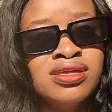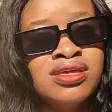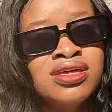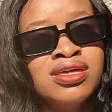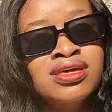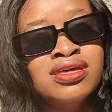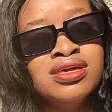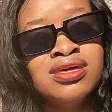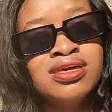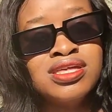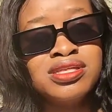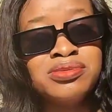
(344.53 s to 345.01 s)

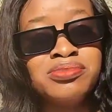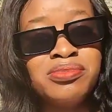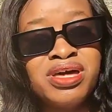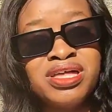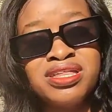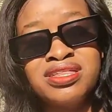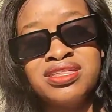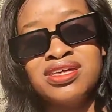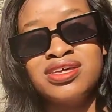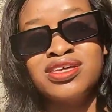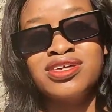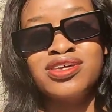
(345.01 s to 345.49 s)
It
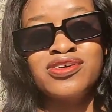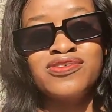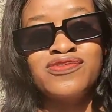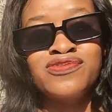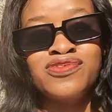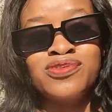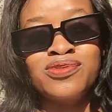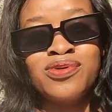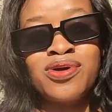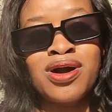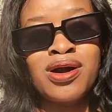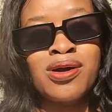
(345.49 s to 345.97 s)
might take a
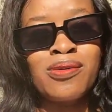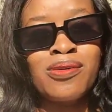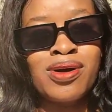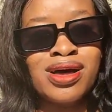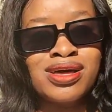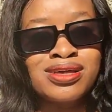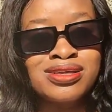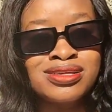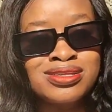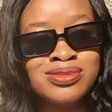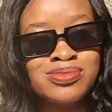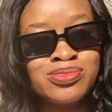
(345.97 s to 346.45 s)
few
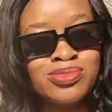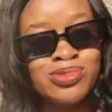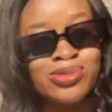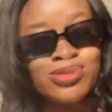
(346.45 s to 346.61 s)
hours,